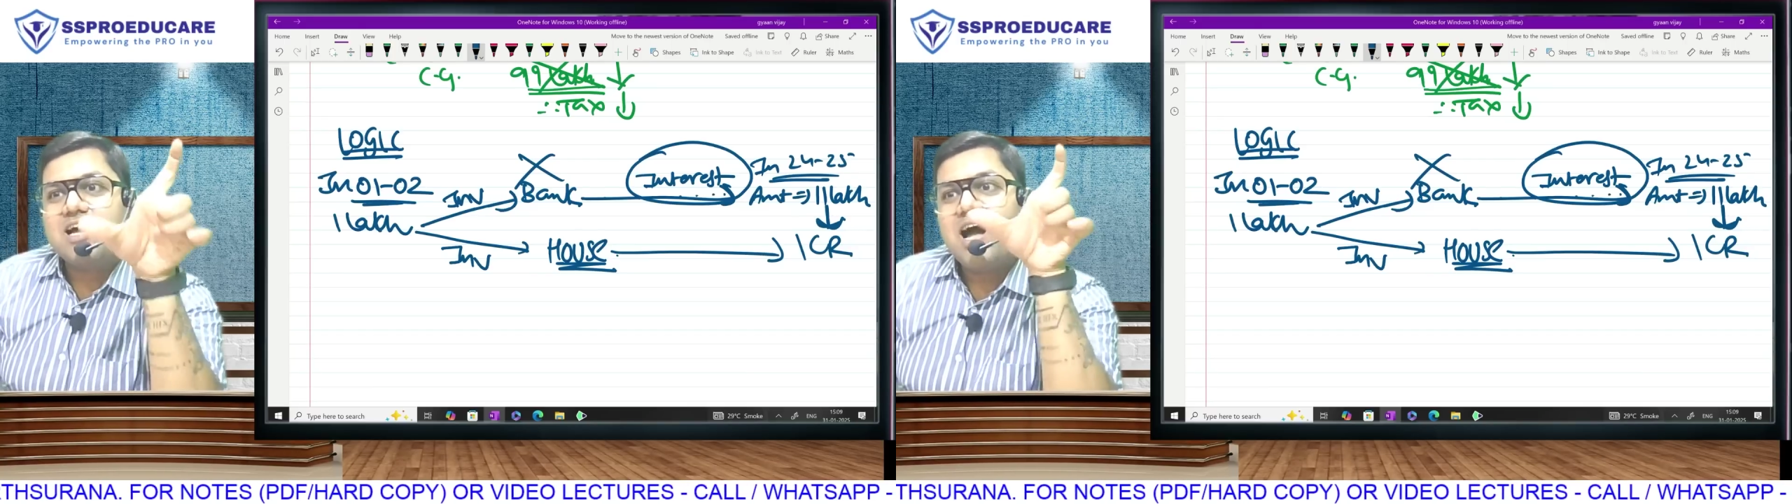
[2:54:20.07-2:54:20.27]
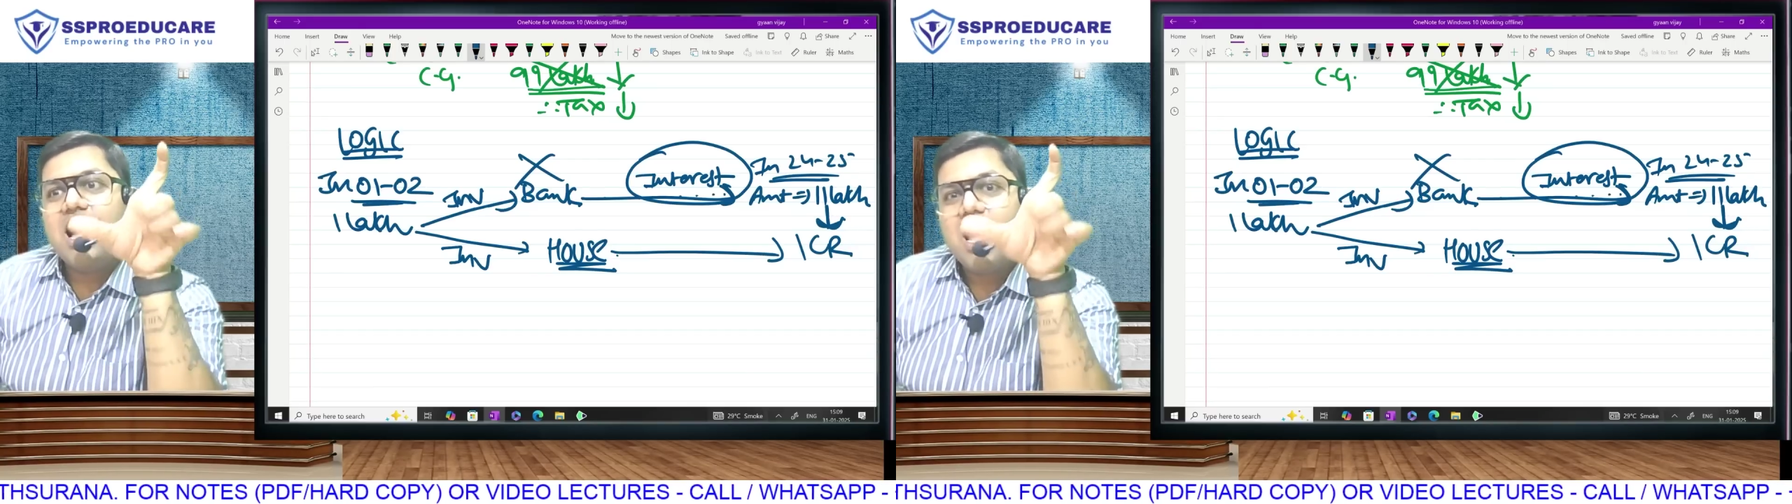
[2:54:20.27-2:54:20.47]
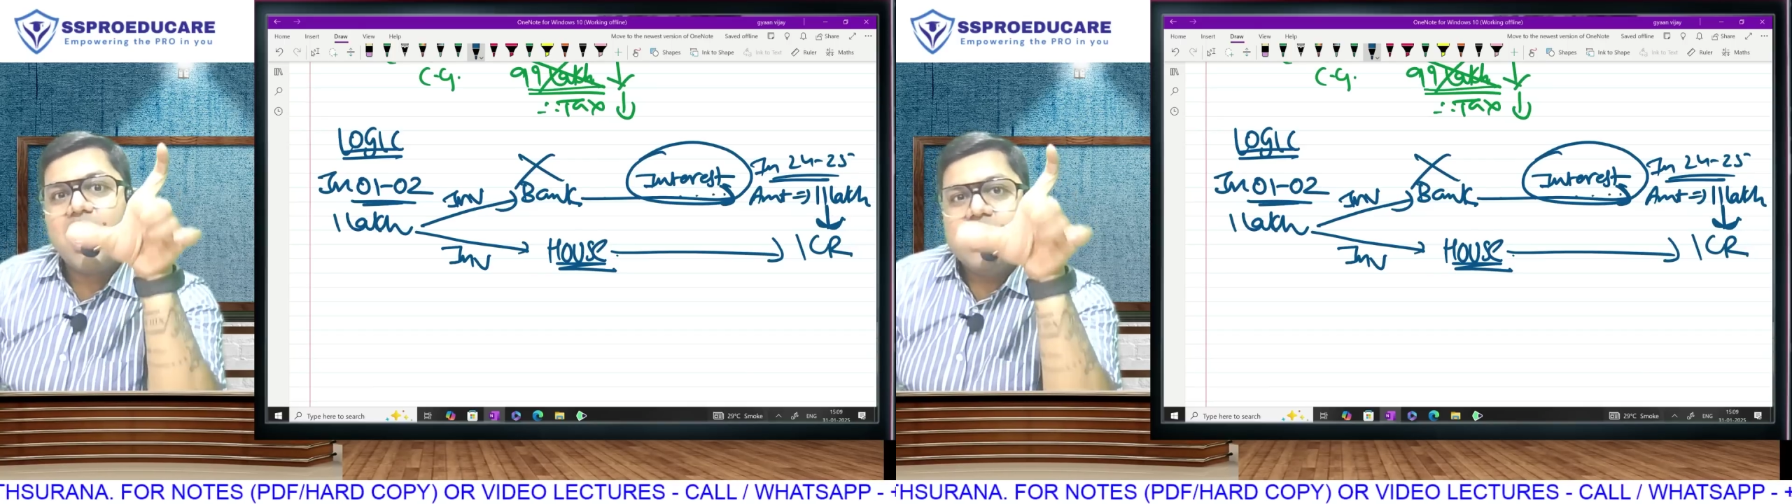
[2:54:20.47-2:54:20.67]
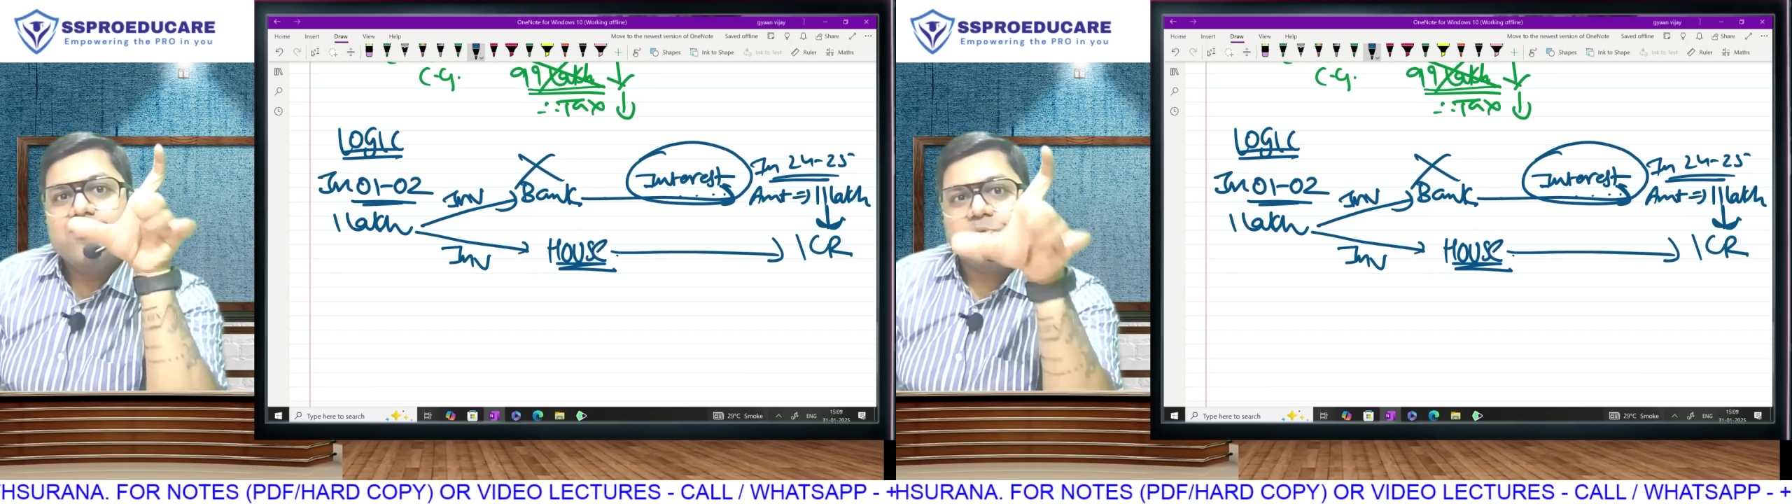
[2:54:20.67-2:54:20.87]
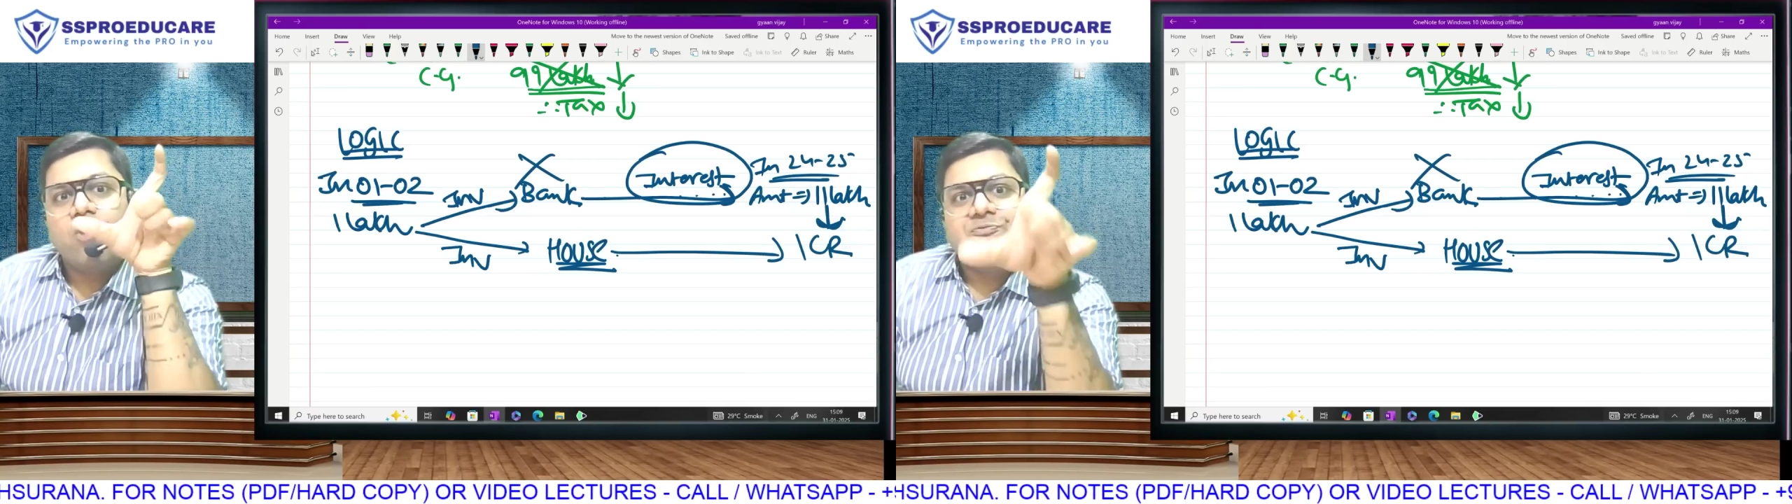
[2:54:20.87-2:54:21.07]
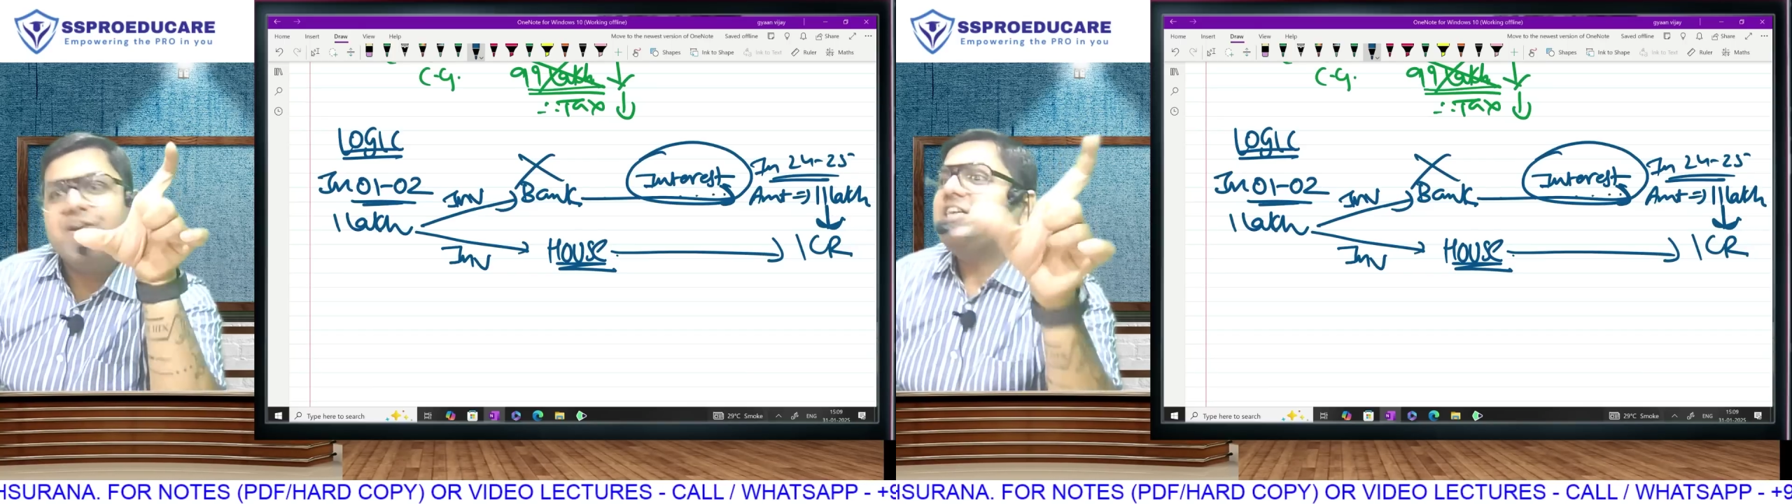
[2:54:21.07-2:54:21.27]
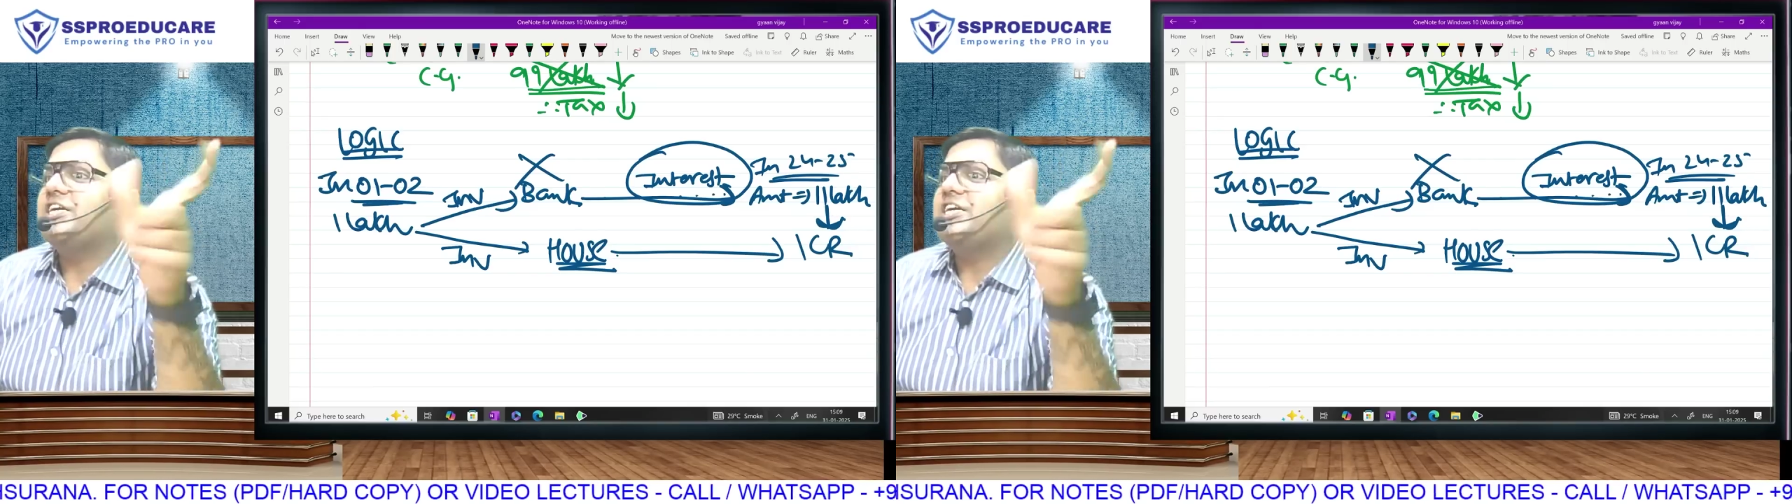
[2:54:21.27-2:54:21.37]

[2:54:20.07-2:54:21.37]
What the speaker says: ka profit